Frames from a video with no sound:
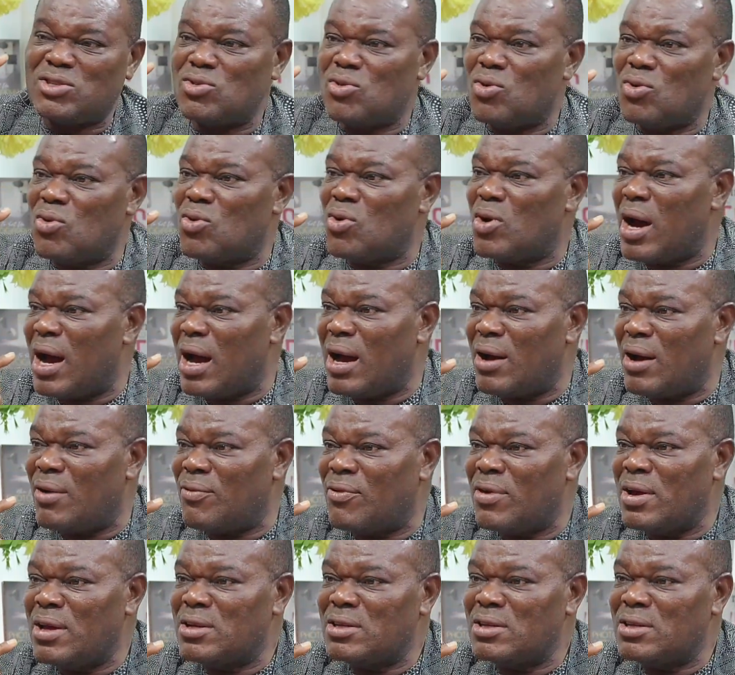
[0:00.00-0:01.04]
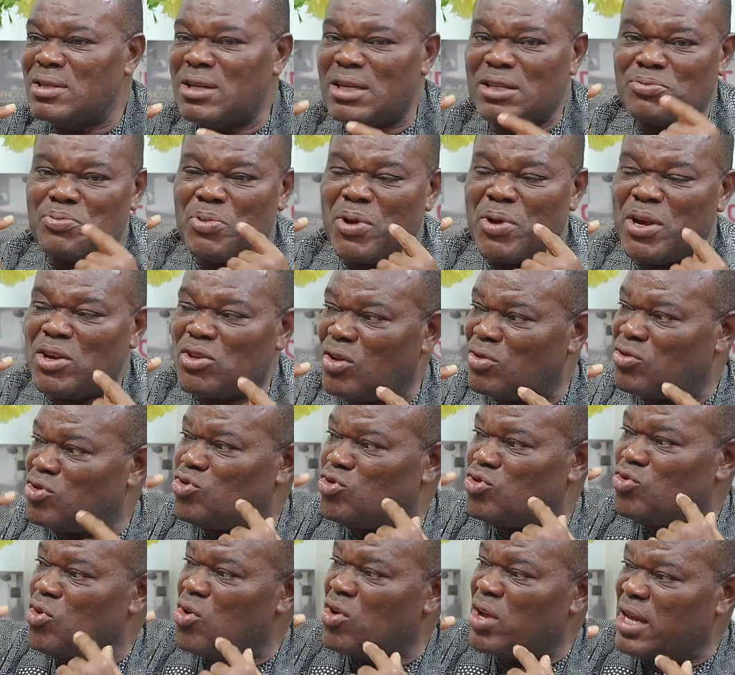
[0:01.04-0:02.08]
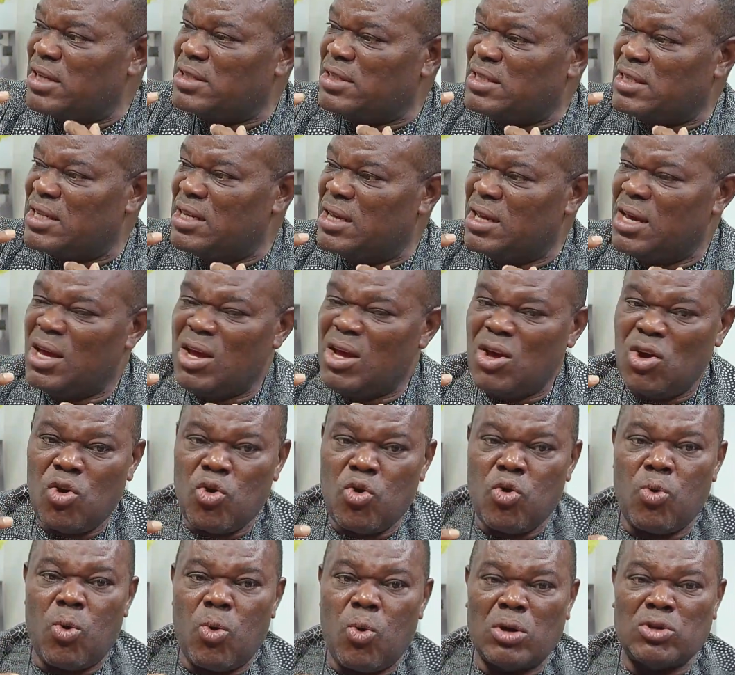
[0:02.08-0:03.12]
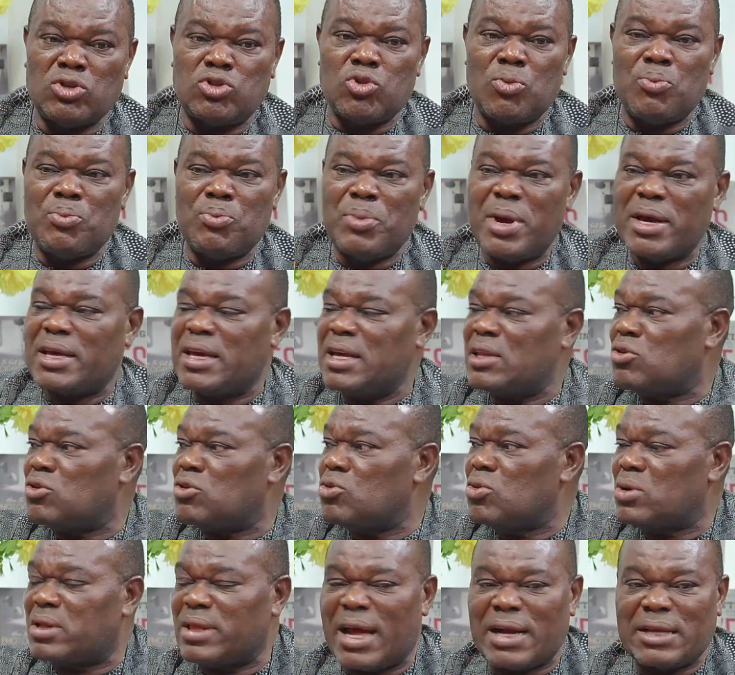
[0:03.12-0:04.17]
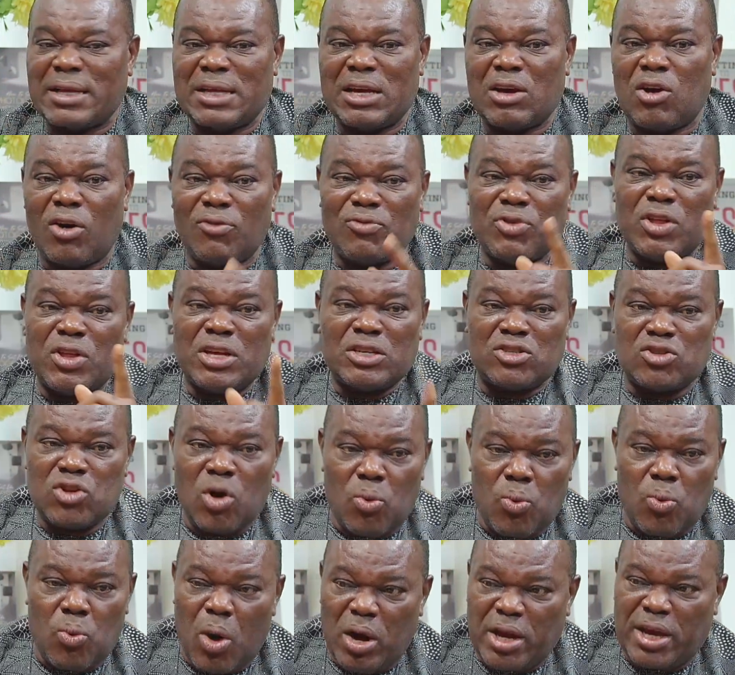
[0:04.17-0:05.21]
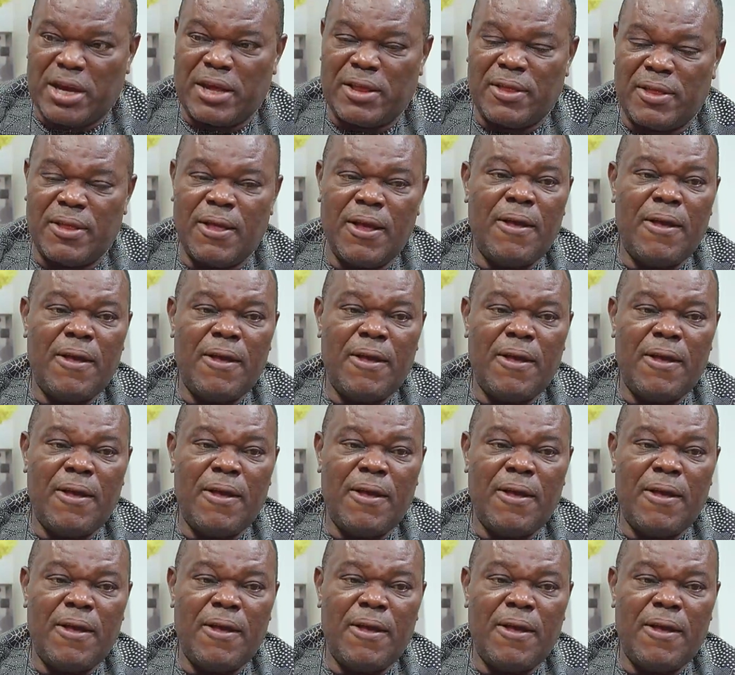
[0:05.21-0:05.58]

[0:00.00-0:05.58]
who have the spirit of surrogacy, who want to make it look like the government is not working.